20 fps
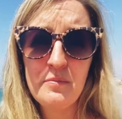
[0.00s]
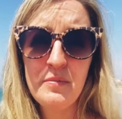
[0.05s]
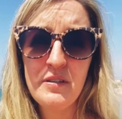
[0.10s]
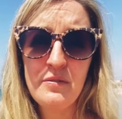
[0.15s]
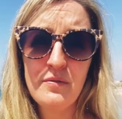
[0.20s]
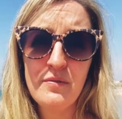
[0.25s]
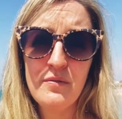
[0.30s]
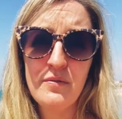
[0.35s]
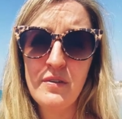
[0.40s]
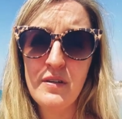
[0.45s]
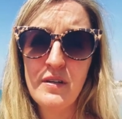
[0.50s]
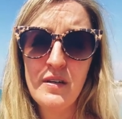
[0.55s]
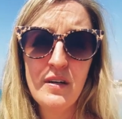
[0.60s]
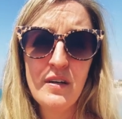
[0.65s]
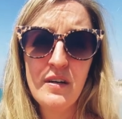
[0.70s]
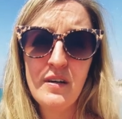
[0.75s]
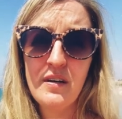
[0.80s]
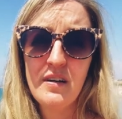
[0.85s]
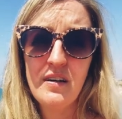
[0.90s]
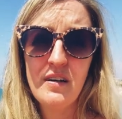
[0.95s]
be
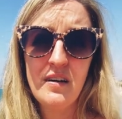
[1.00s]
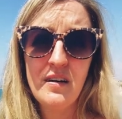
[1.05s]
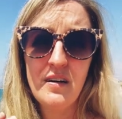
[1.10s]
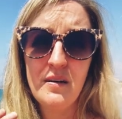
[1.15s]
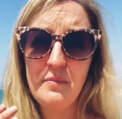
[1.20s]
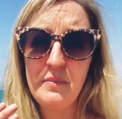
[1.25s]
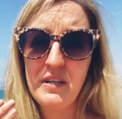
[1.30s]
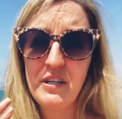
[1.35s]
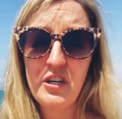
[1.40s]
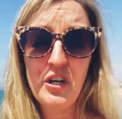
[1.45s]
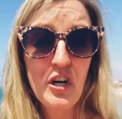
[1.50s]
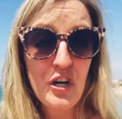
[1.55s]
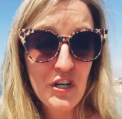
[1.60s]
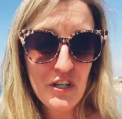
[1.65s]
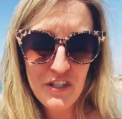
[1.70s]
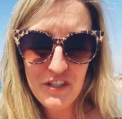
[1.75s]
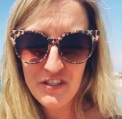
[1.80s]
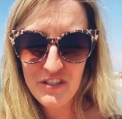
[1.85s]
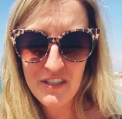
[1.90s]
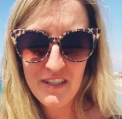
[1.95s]

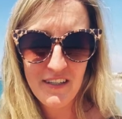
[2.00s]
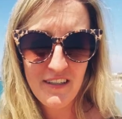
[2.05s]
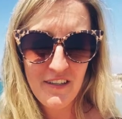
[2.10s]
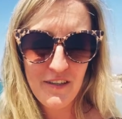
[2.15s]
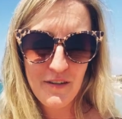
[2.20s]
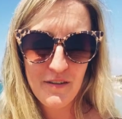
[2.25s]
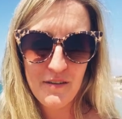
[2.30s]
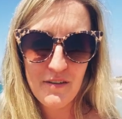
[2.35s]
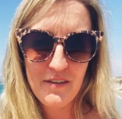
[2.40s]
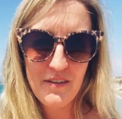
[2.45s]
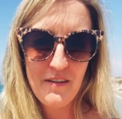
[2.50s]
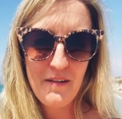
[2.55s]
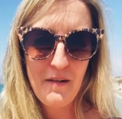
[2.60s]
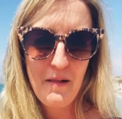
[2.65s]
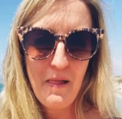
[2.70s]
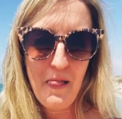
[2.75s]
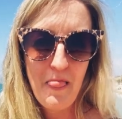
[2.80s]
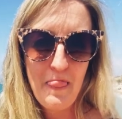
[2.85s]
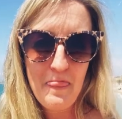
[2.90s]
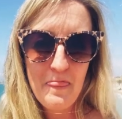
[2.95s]
encouraging you
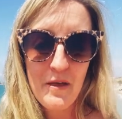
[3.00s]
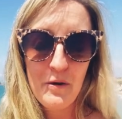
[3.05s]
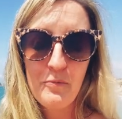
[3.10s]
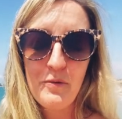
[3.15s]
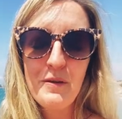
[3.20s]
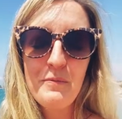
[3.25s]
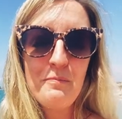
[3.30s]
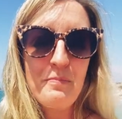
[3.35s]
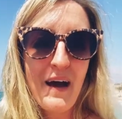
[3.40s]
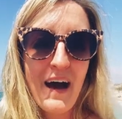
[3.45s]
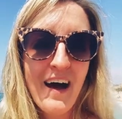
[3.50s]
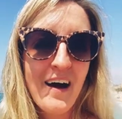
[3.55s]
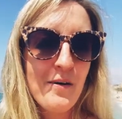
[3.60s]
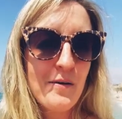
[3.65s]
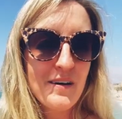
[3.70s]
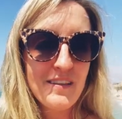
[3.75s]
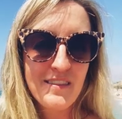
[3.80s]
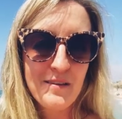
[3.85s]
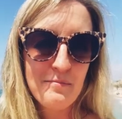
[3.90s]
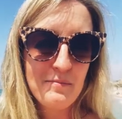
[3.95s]
that we bow
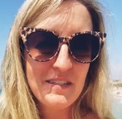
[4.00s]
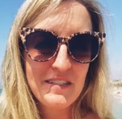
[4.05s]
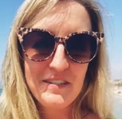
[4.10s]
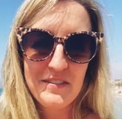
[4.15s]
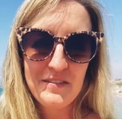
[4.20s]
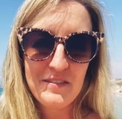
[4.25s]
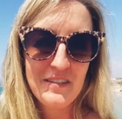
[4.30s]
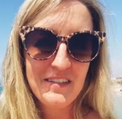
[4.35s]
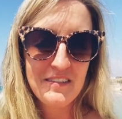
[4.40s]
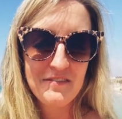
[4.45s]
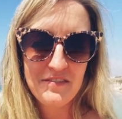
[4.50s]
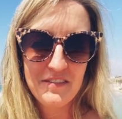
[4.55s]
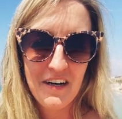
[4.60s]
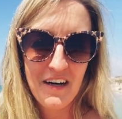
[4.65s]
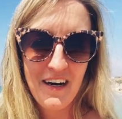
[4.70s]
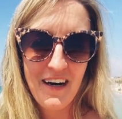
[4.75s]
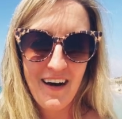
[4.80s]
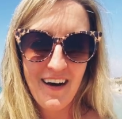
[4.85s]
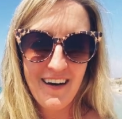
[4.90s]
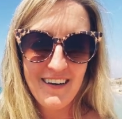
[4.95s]
at the mystery of
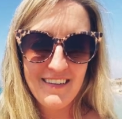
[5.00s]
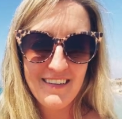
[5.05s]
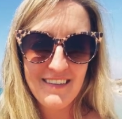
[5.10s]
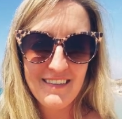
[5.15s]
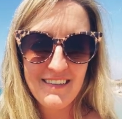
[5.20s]
God.